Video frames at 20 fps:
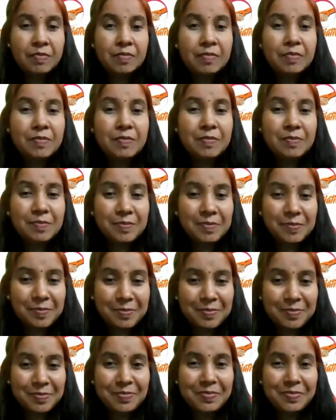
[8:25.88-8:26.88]
And then I
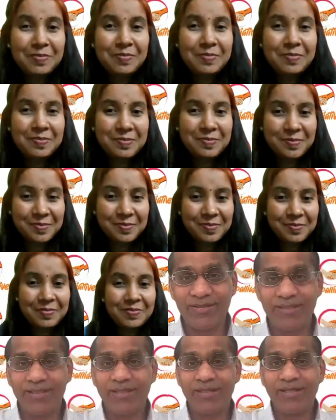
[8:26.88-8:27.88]
stayed with her for a few
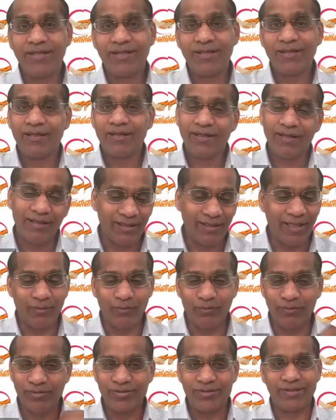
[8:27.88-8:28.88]
weeks.
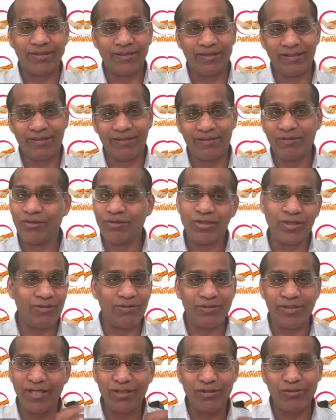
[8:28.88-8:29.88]
That was,
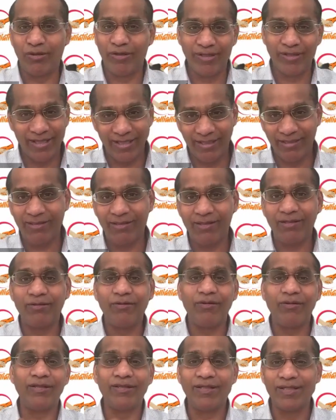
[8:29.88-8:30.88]
she enjoyed that
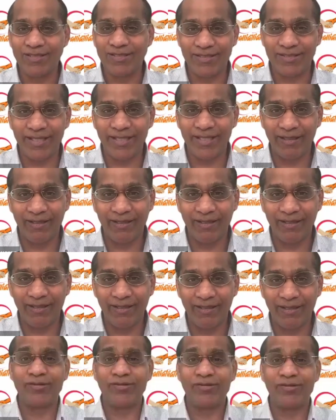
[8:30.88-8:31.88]
during this day. And the
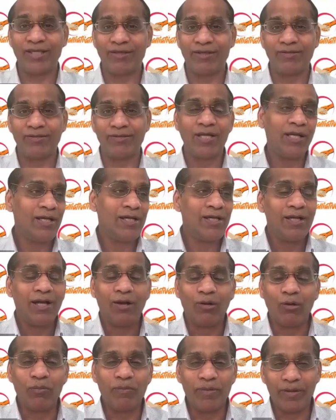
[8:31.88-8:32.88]
first thing is,
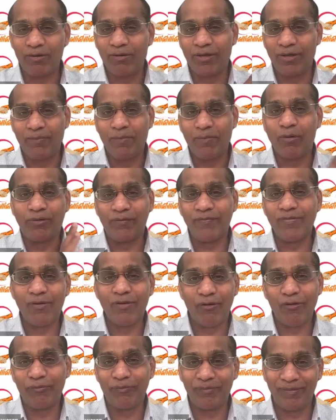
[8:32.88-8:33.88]
oh my God, I'm out of the
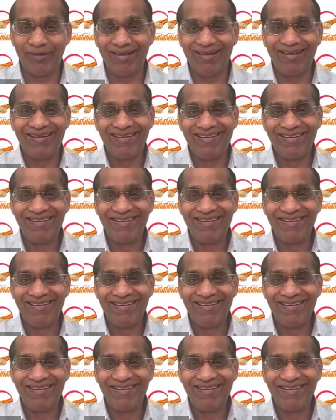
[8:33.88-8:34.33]
hospital.